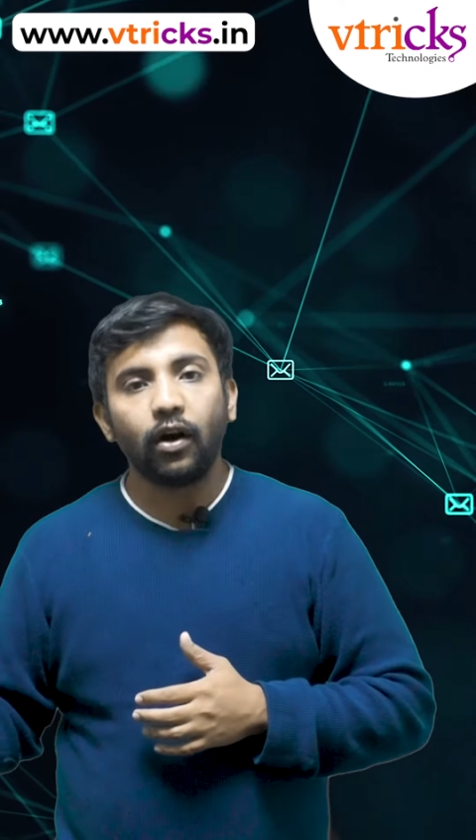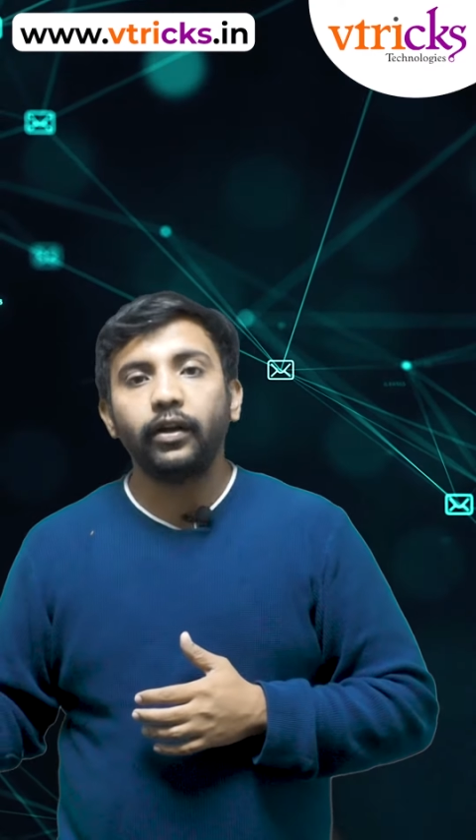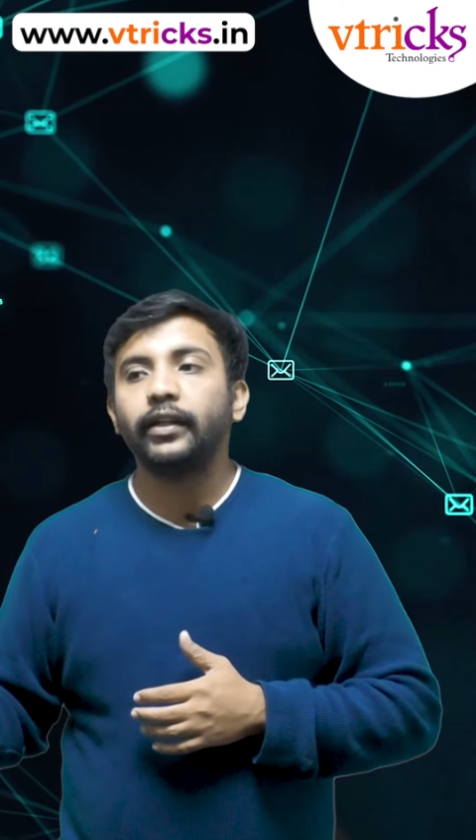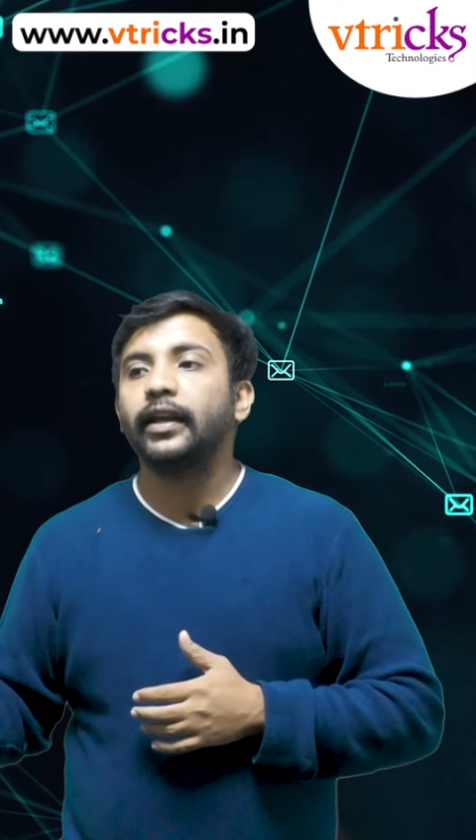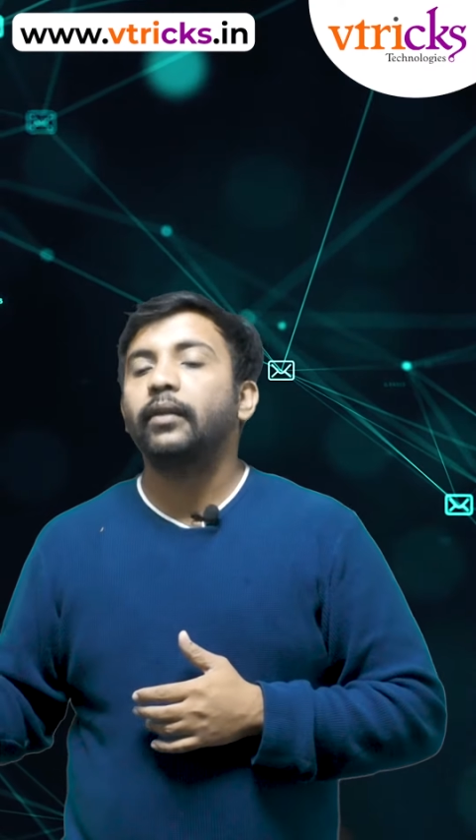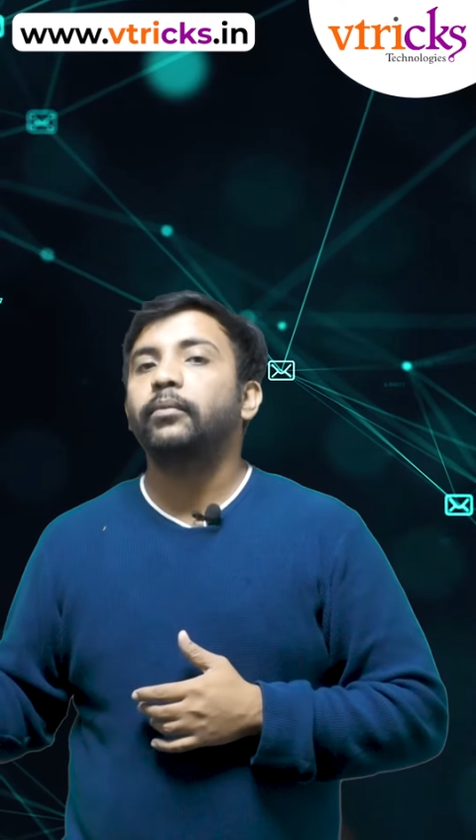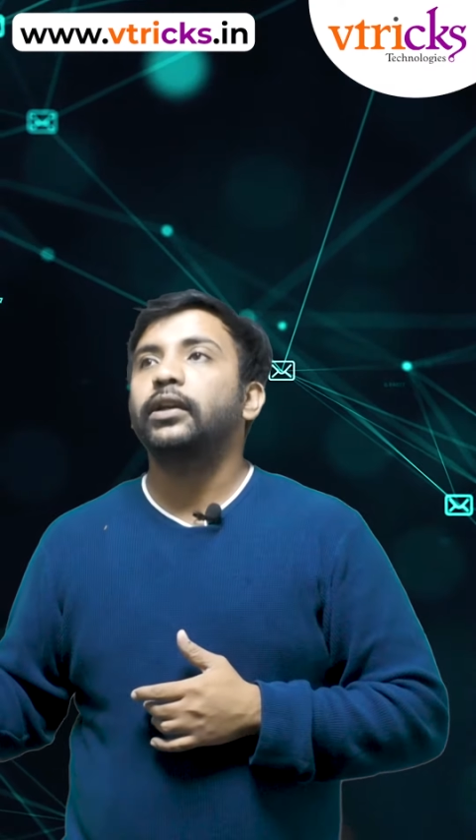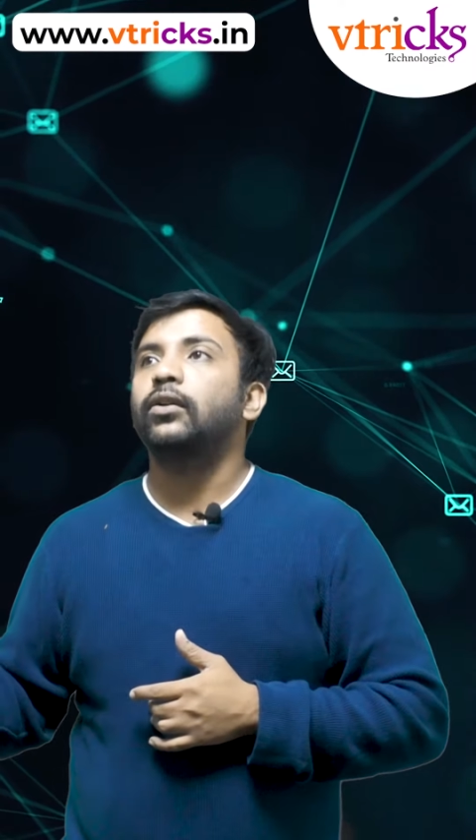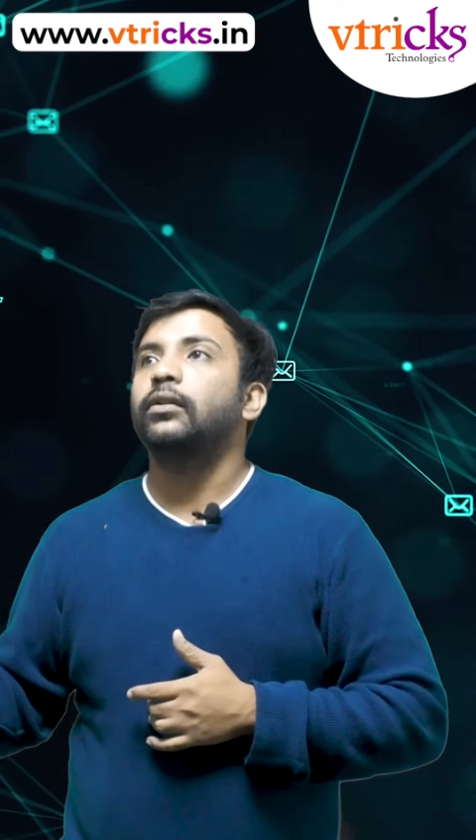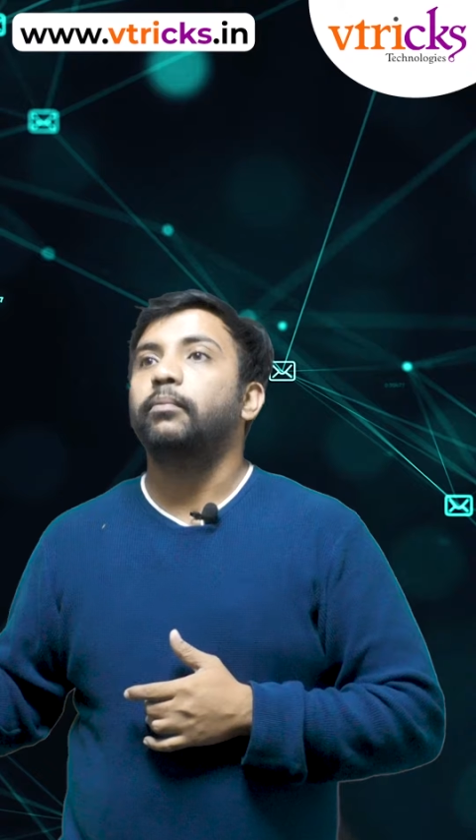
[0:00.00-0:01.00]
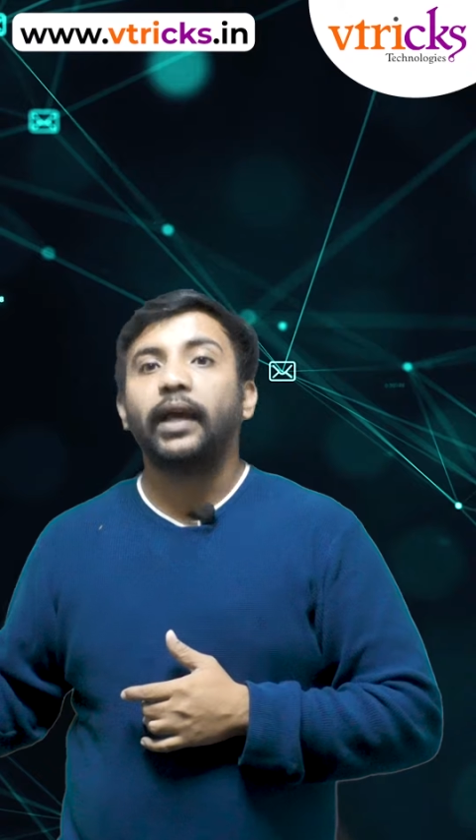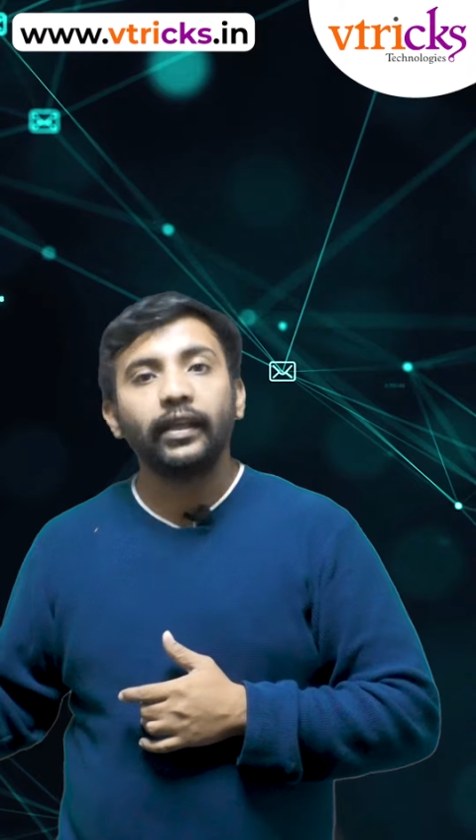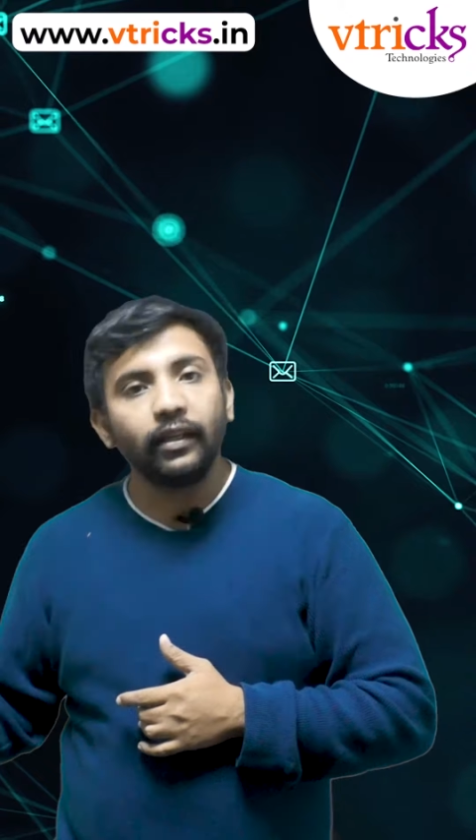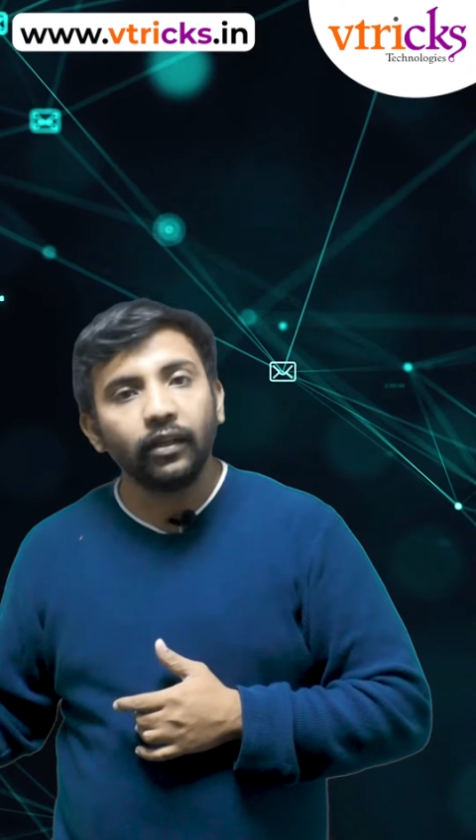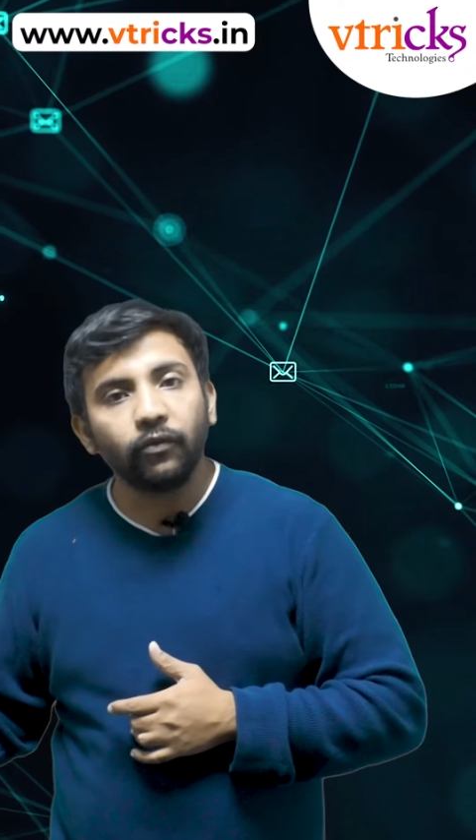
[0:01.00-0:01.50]
or it can be on the
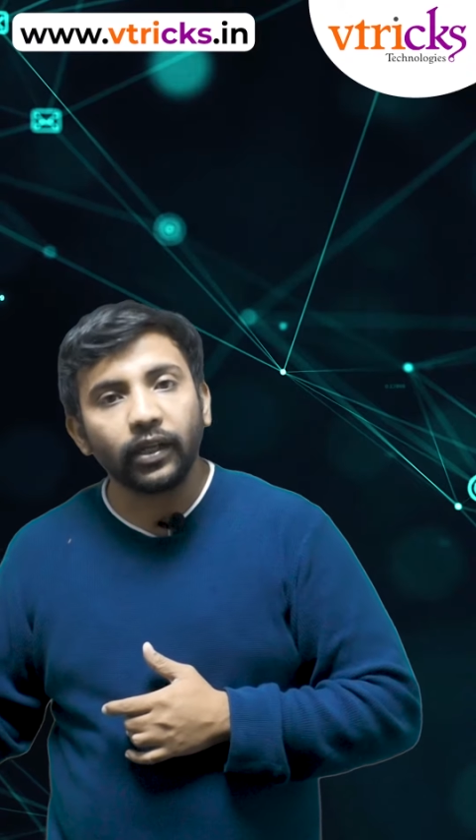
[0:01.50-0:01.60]
banking and